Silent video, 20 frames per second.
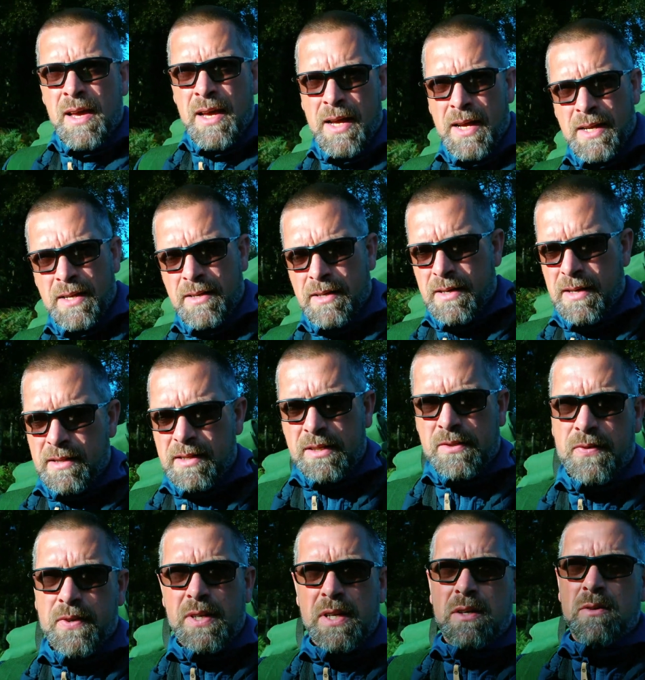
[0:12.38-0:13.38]
and
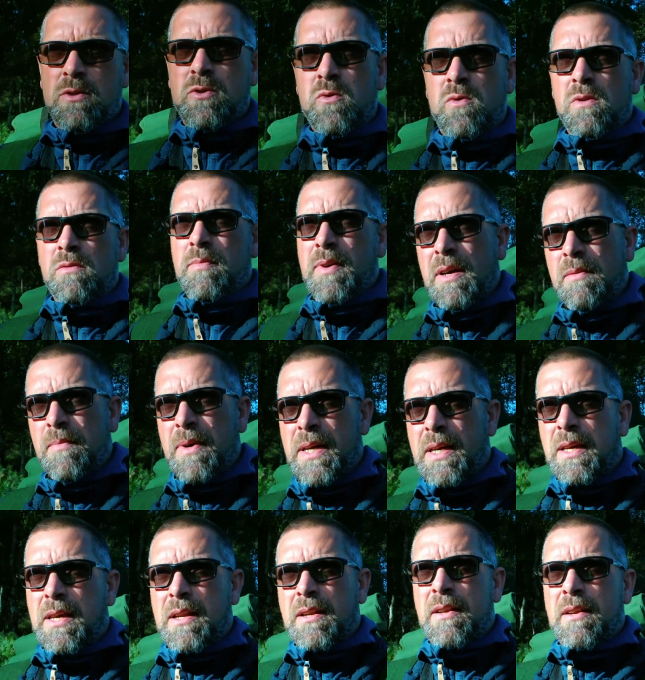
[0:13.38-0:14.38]
this video is all about
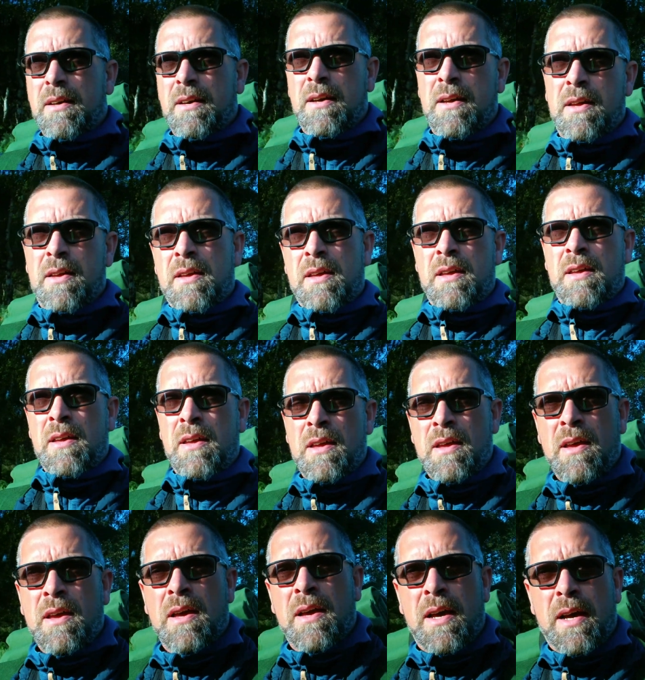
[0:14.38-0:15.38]
making an
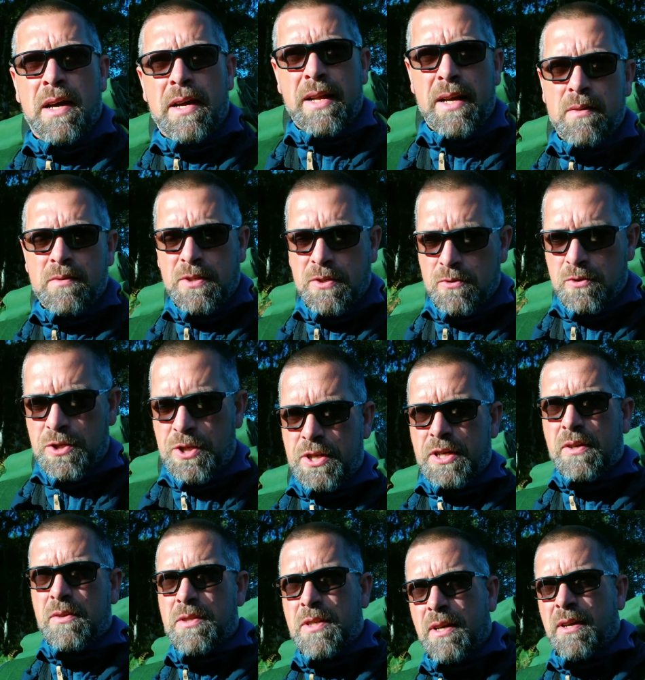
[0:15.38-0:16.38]
outdoor
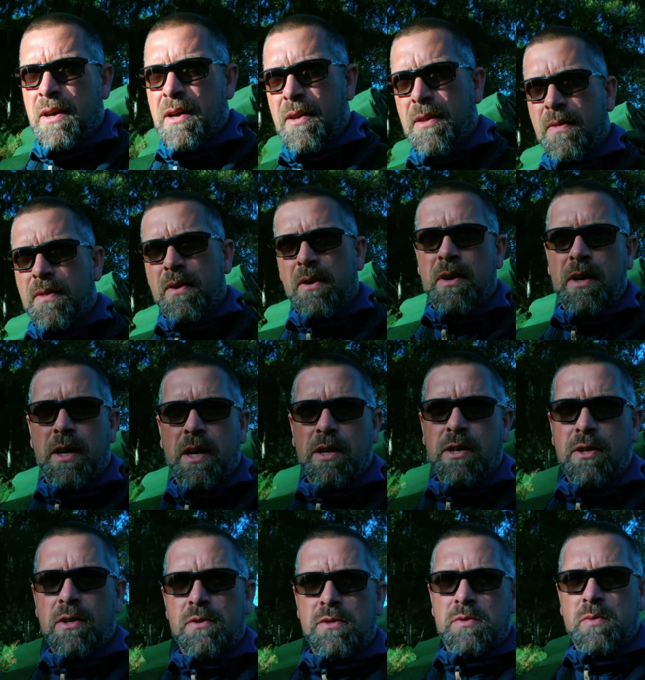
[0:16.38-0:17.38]
shelter that I can
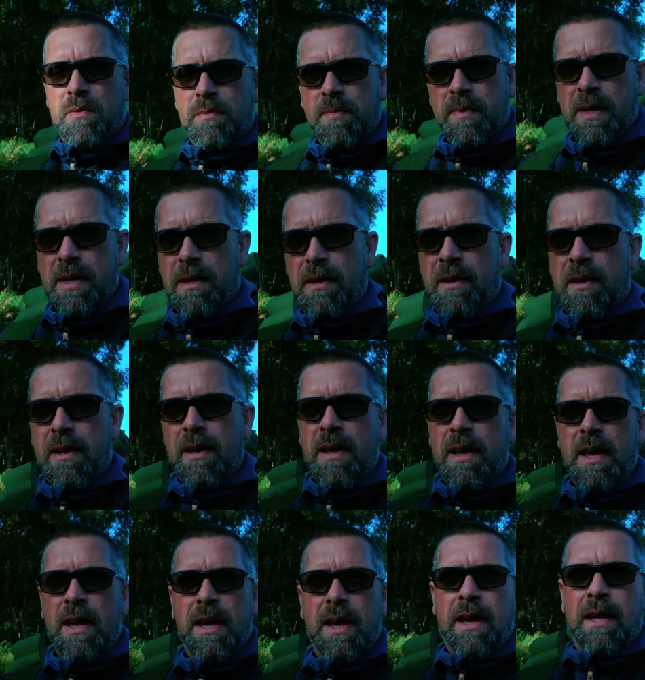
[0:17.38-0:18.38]
use with me
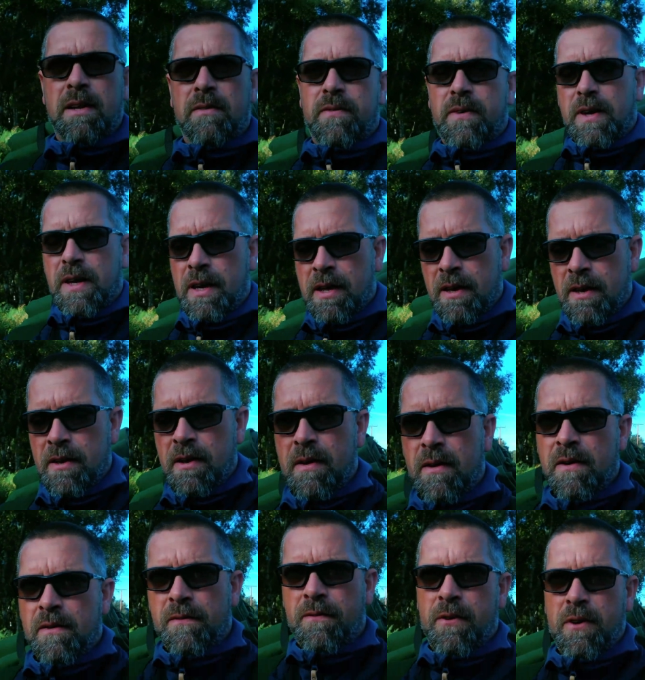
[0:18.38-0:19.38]
Anevay
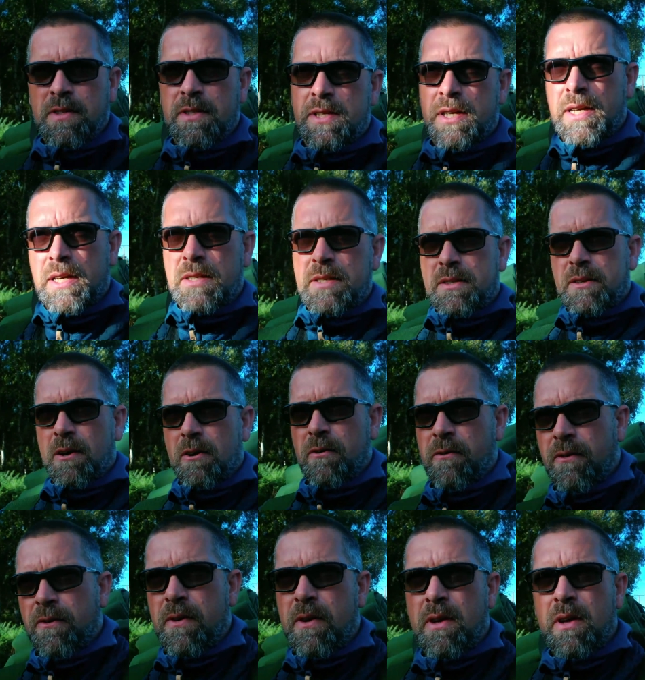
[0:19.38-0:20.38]
Frontier
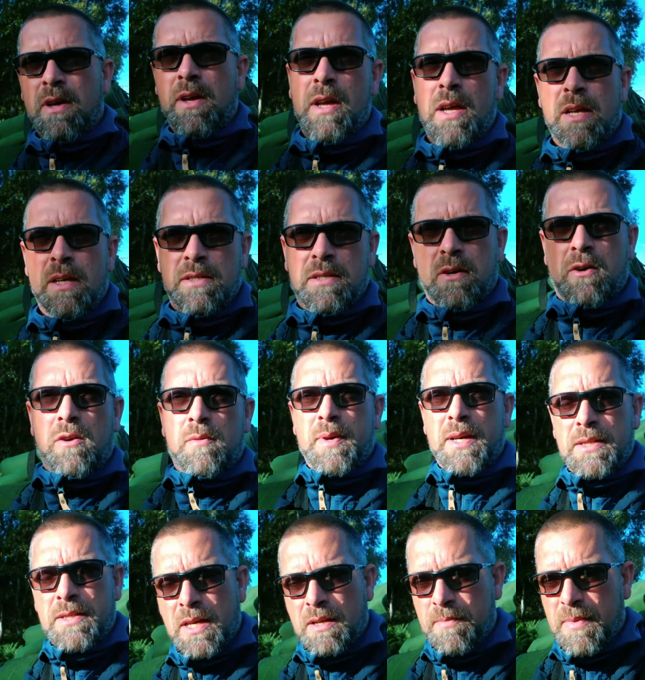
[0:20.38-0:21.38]
Stove. So I've got
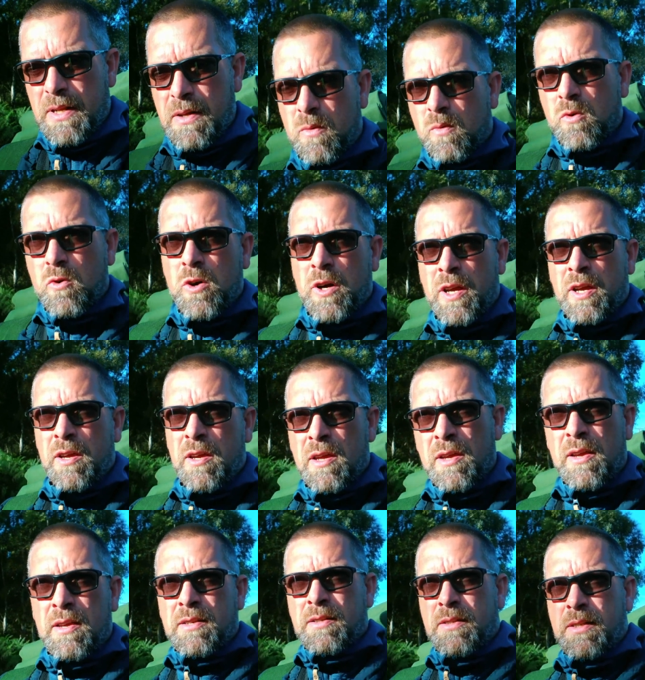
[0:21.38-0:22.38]
about a 10 minute walk
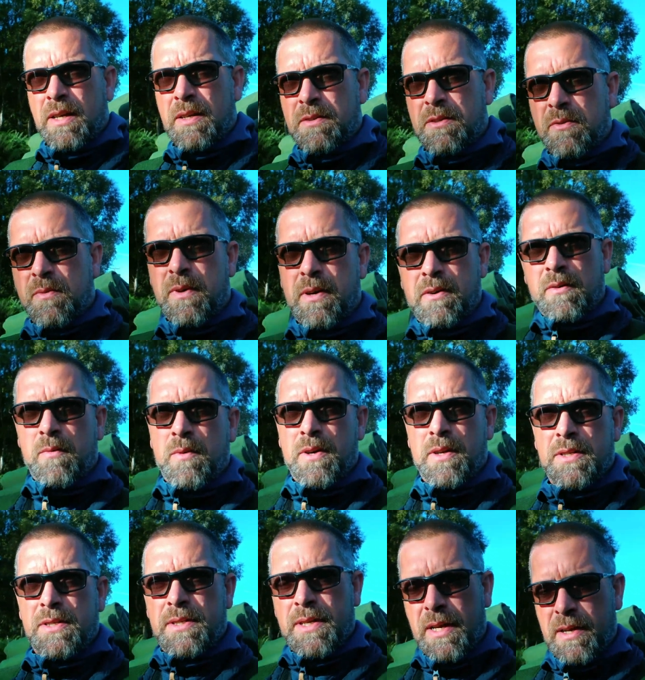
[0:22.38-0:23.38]
down to where I
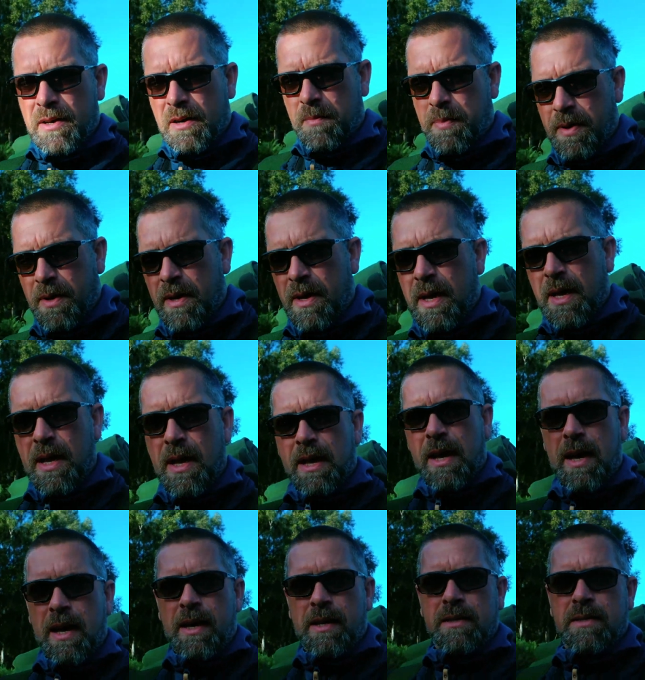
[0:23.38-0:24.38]
want to set up,
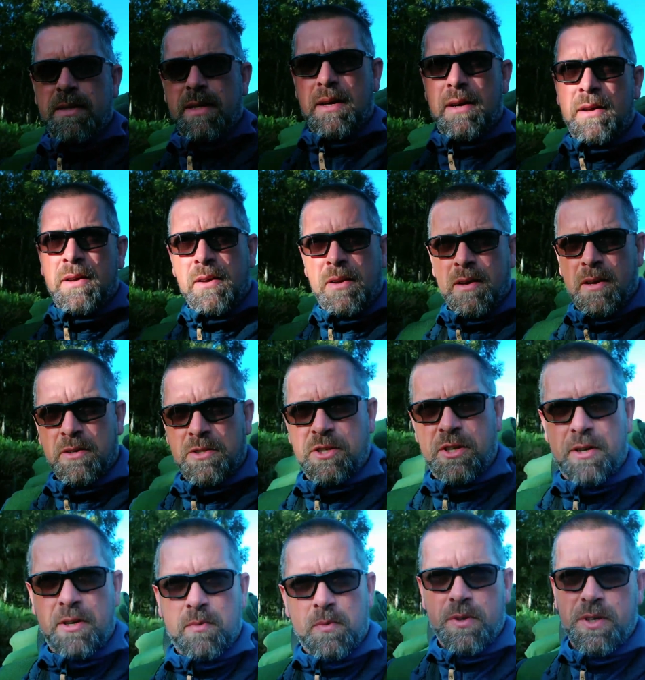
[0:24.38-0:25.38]
and I'll
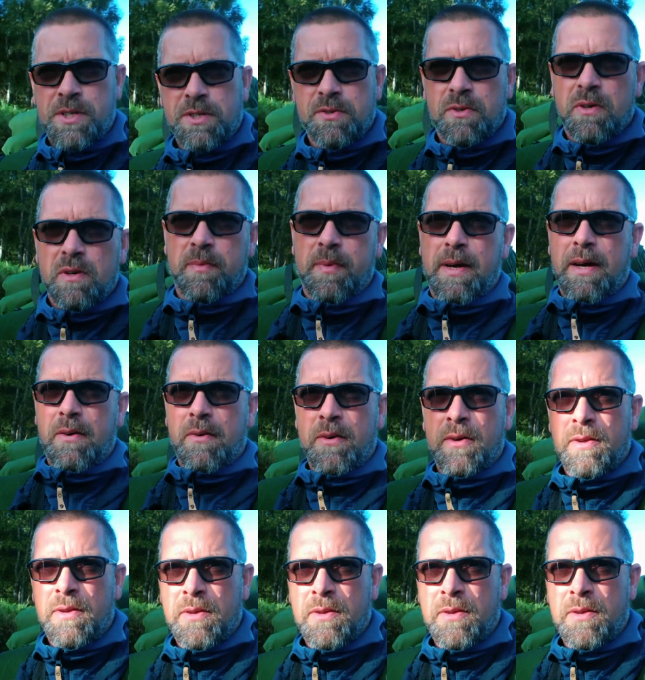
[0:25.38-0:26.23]
show you what it's all about.